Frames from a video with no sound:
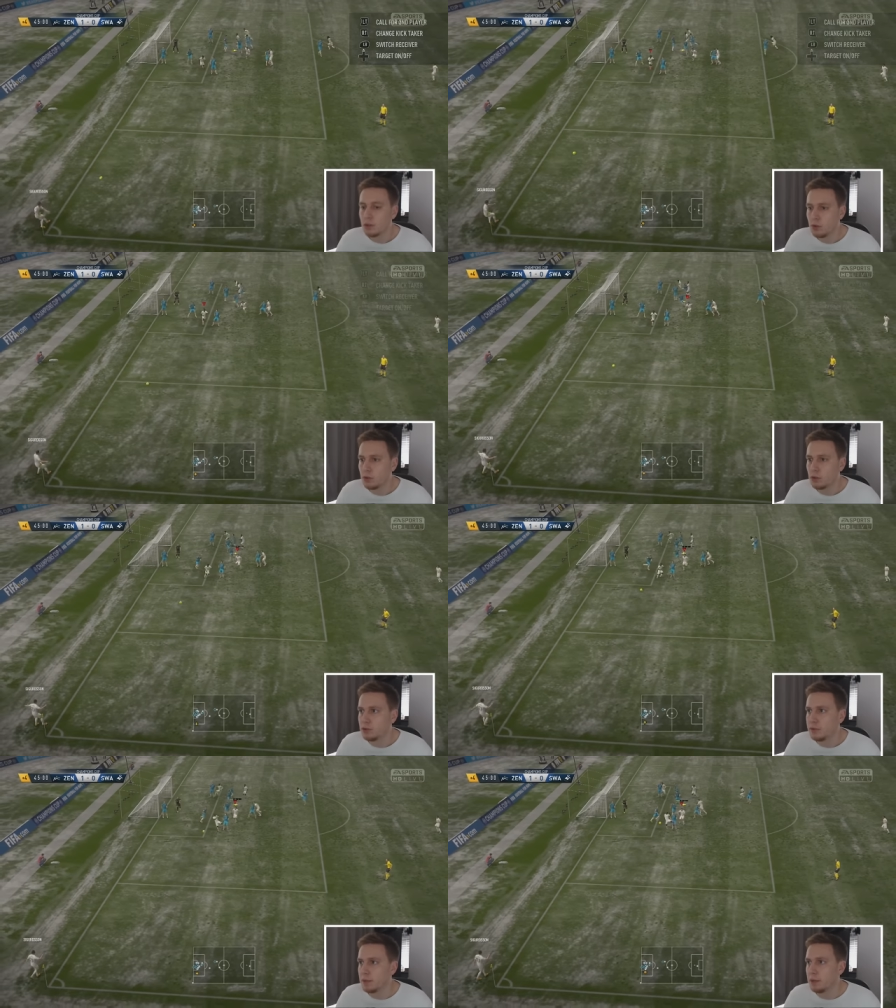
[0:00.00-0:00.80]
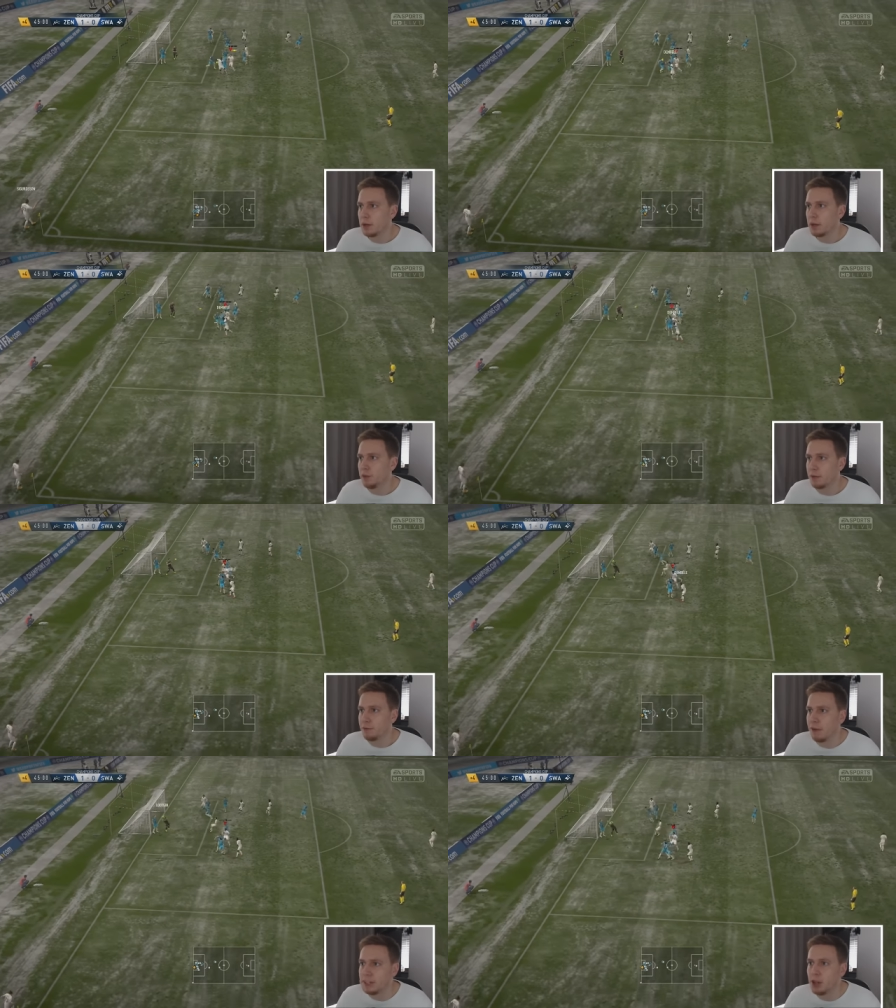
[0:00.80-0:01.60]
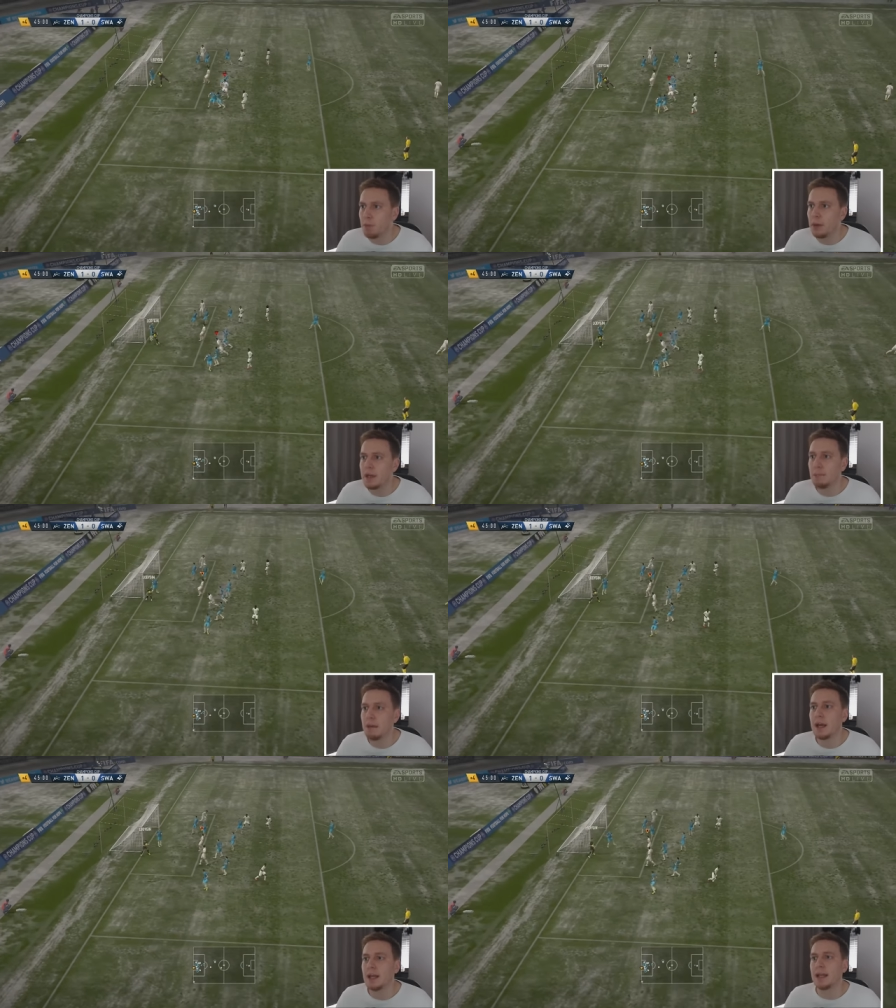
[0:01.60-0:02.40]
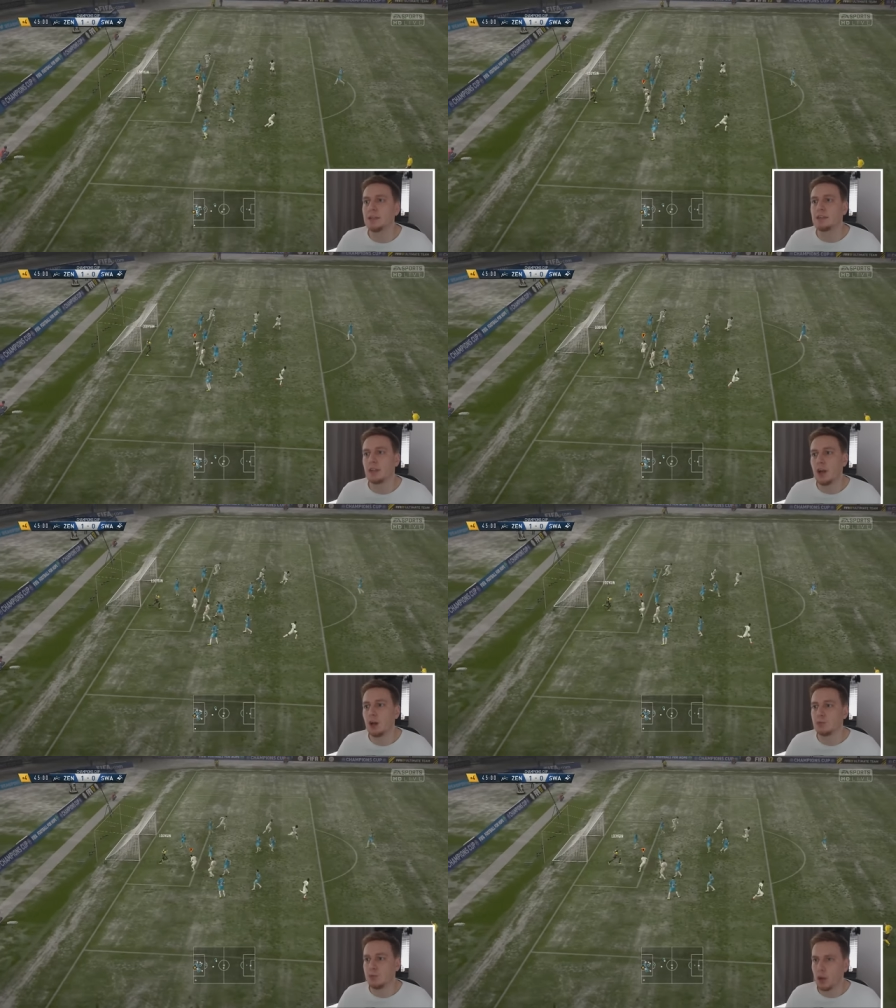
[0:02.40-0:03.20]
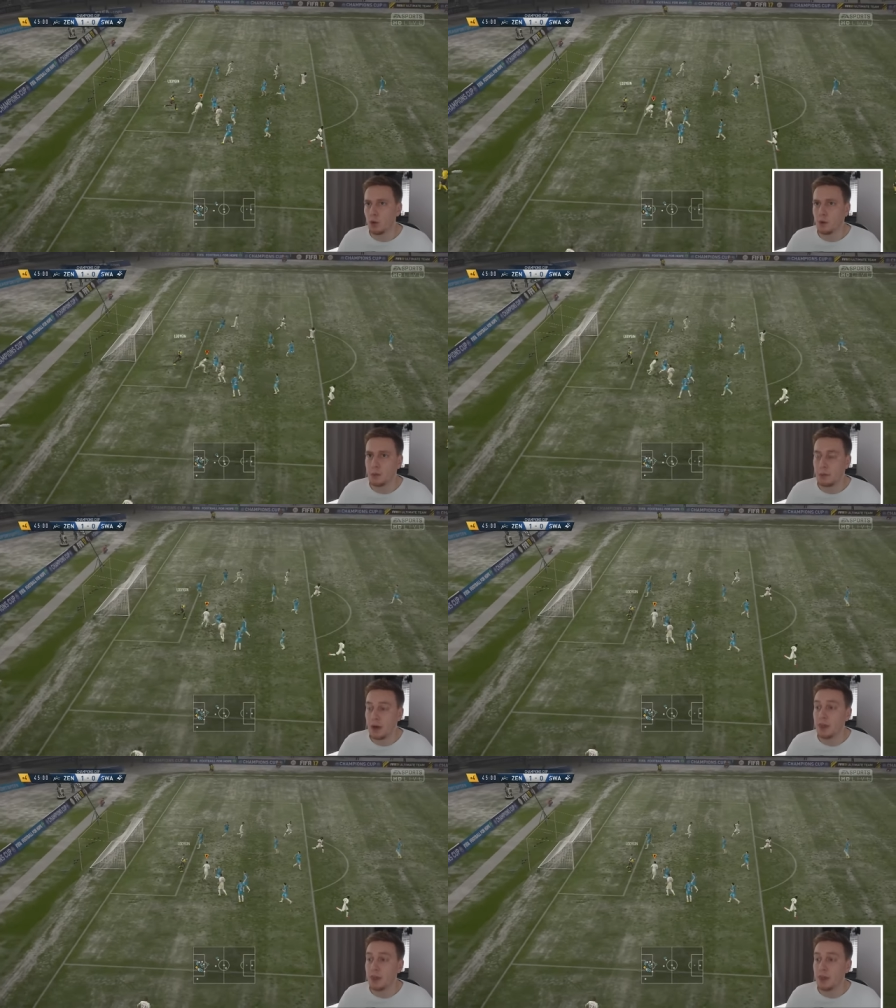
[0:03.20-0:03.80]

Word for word: Corner driven in by Gylfi. Flicked on by Dembele into the arms of the goalkeeper.